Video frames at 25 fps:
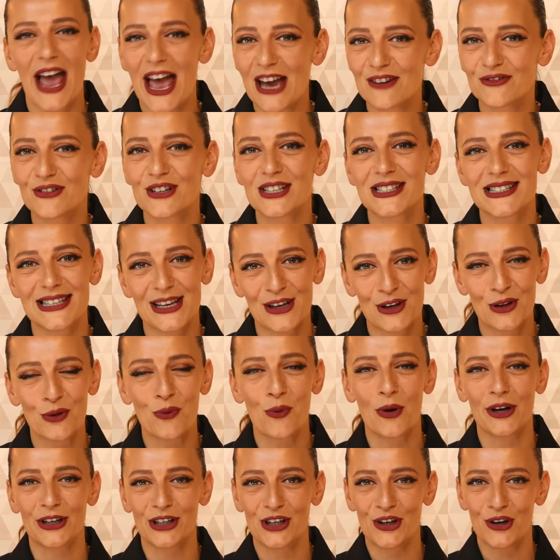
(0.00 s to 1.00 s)
every single
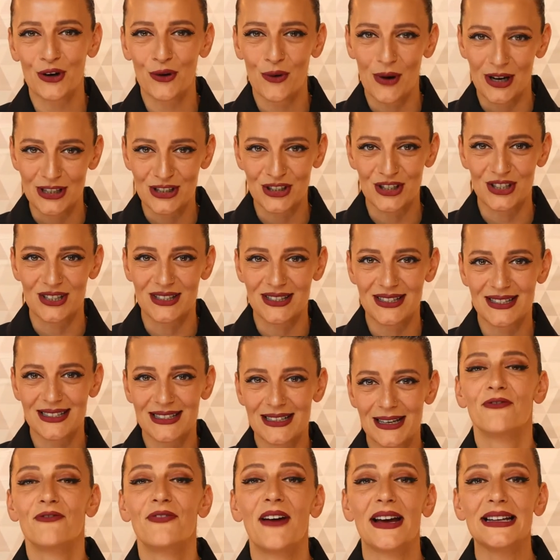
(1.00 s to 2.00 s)
one of your questions.
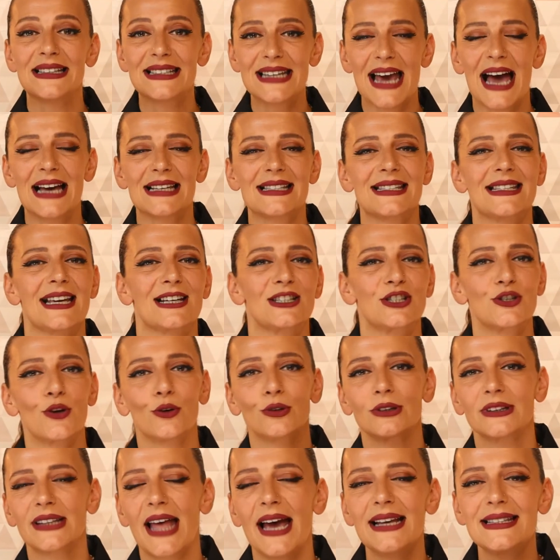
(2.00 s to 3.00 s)
Fantastic, so
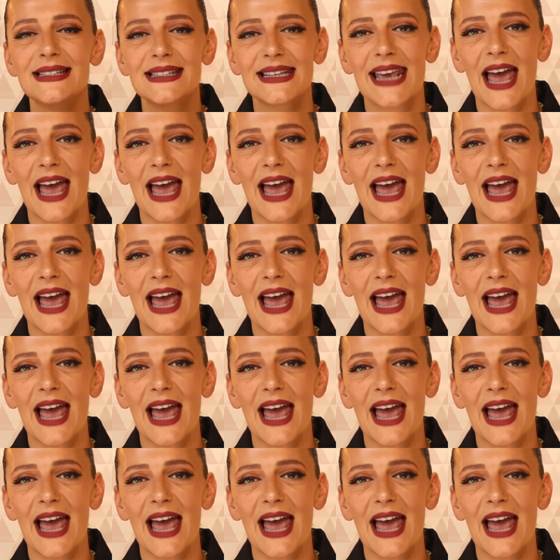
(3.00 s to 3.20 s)
let's